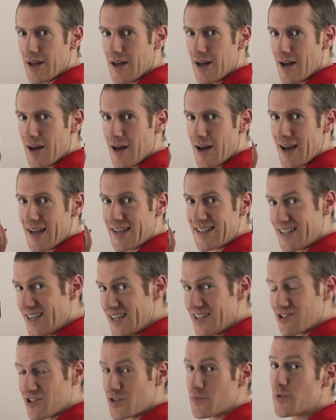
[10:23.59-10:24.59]
a
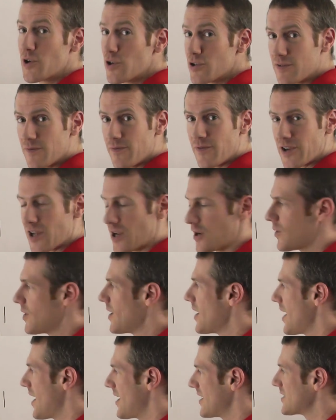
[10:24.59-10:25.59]
t-distribution for you
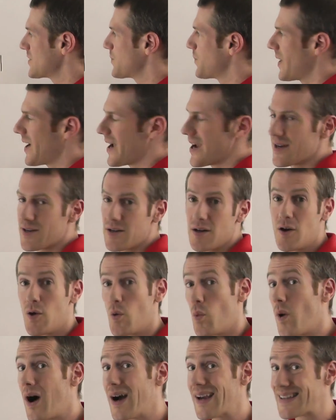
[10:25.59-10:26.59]
and explain
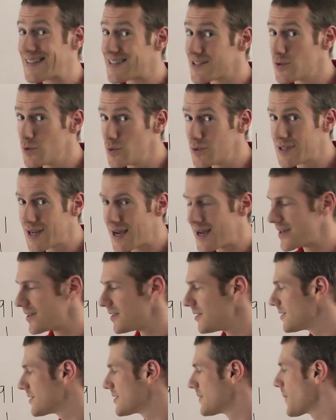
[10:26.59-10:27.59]
why it's
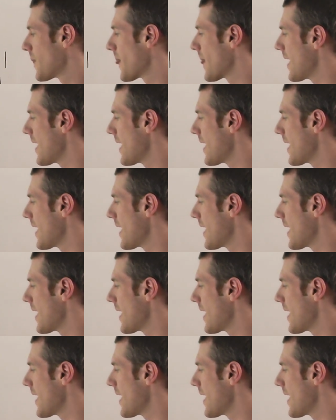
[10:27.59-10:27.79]
two-tailed